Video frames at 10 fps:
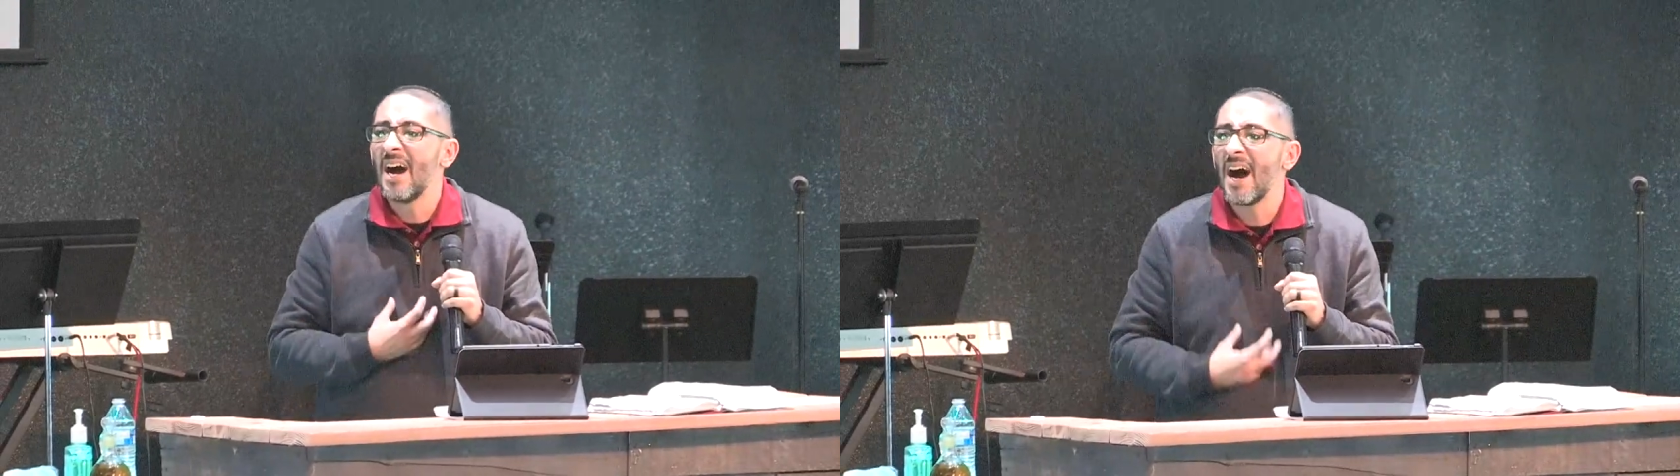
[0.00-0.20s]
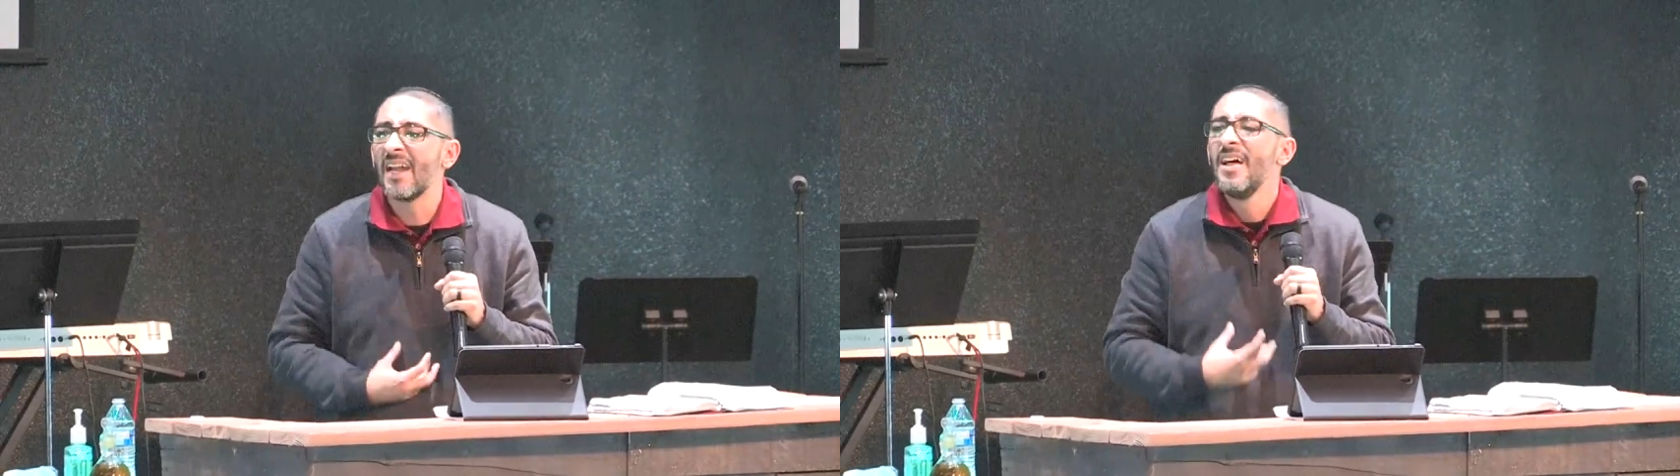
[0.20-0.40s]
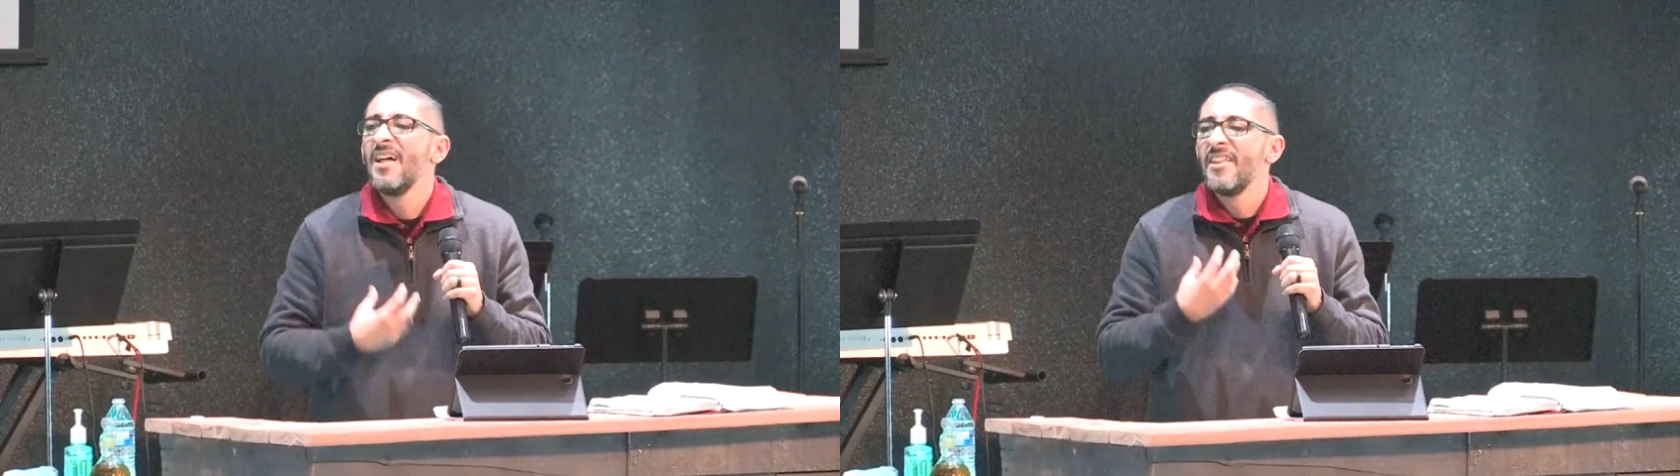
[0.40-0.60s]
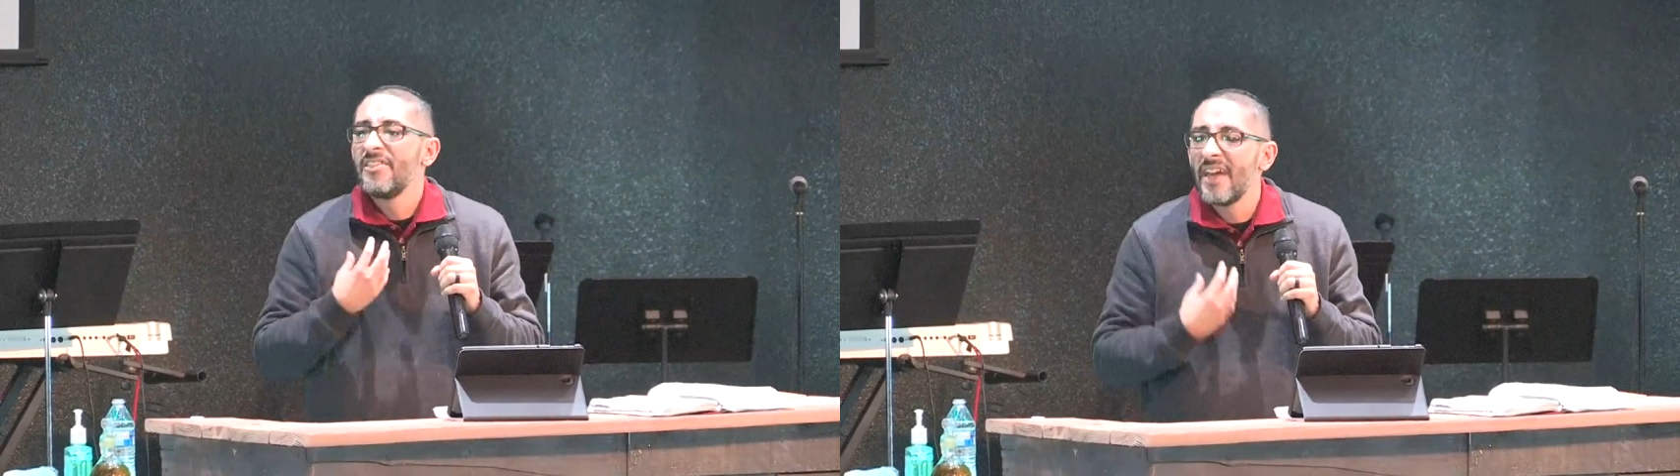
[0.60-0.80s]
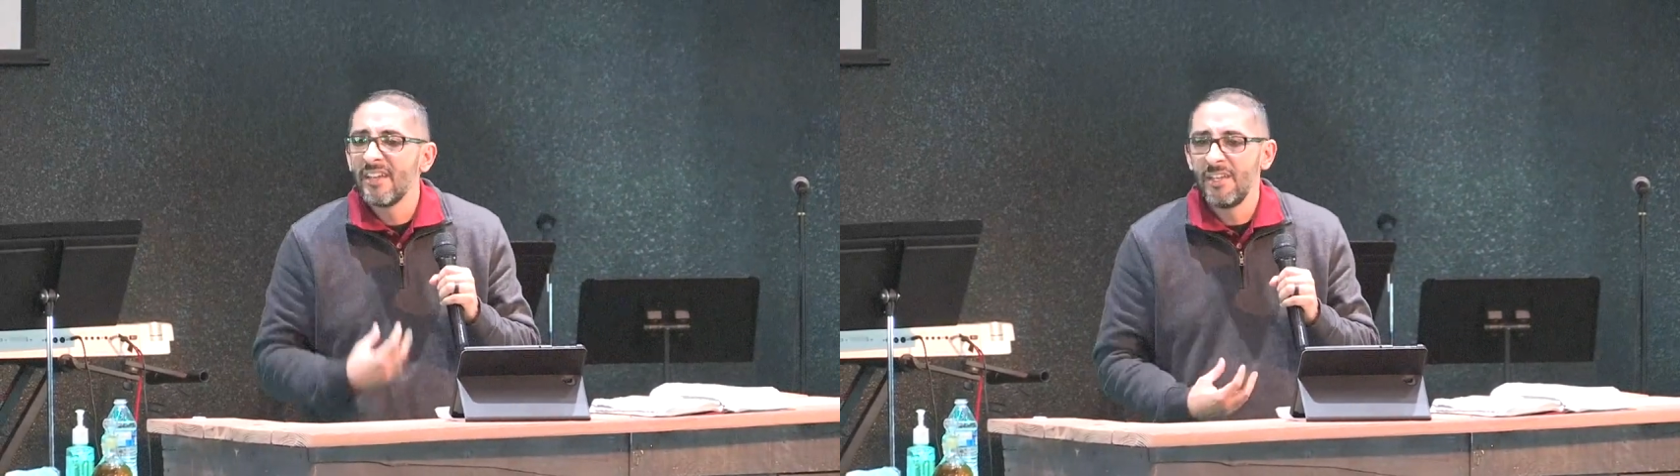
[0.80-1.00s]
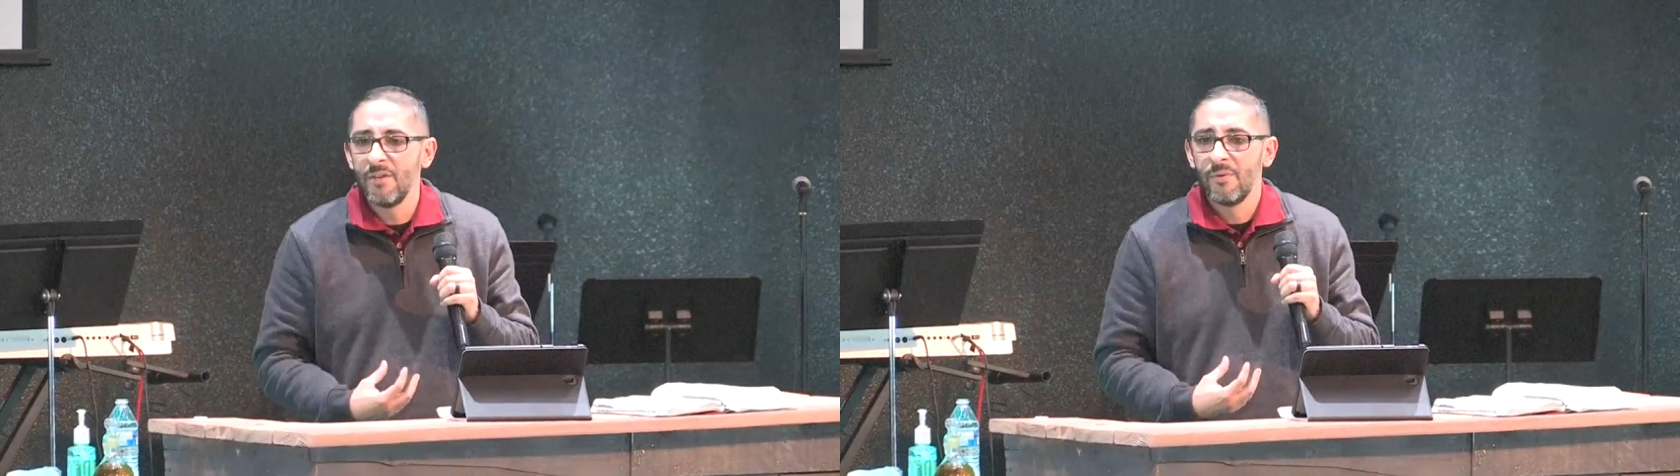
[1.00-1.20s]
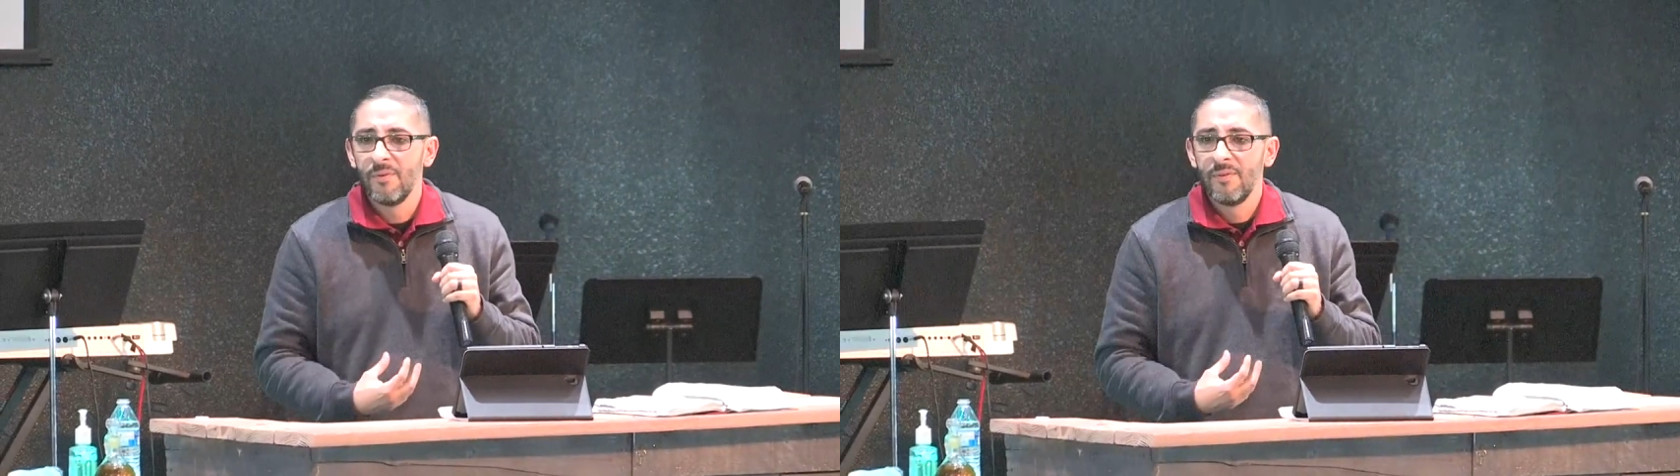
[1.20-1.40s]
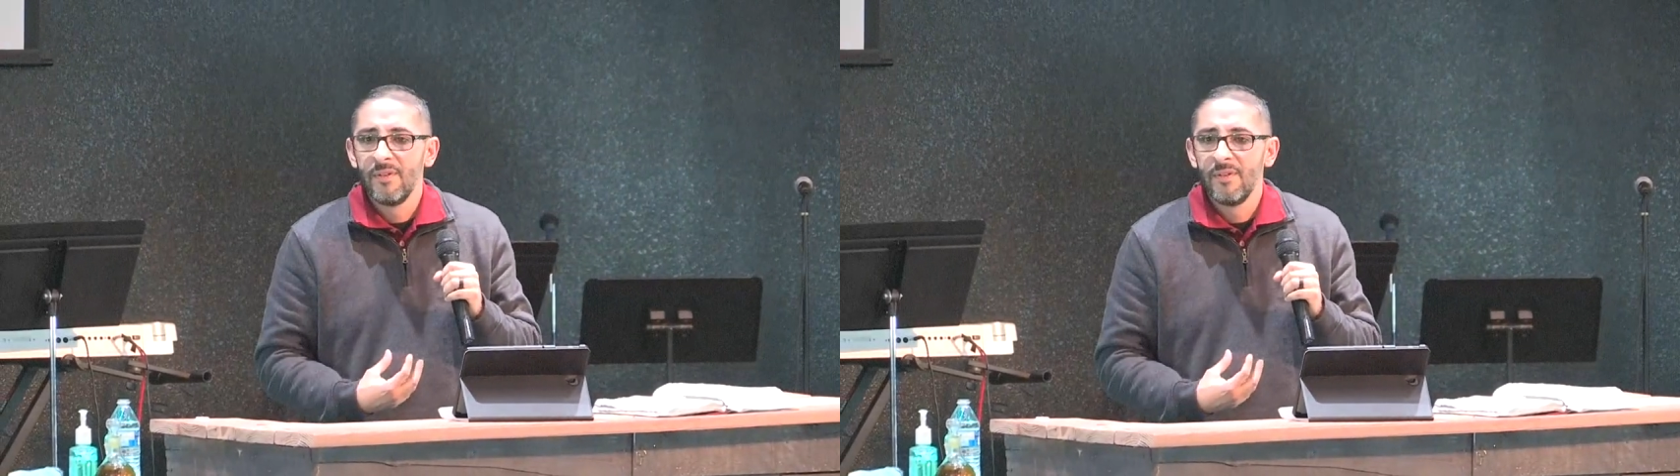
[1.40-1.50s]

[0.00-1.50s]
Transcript: God, thank you.